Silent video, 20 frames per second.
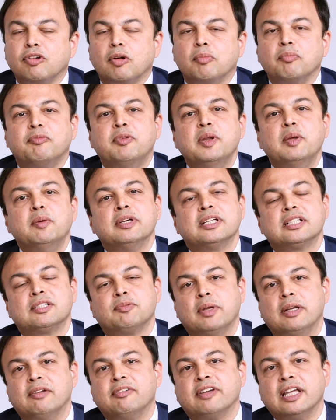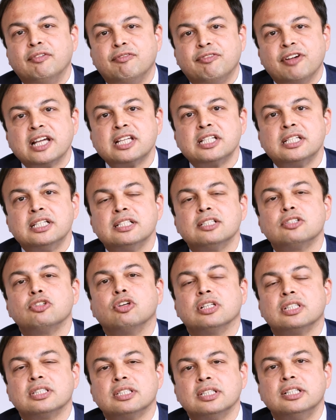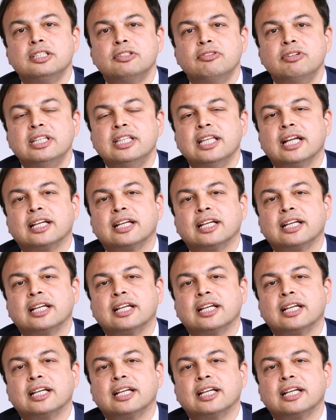from previous pelvic infections or surgery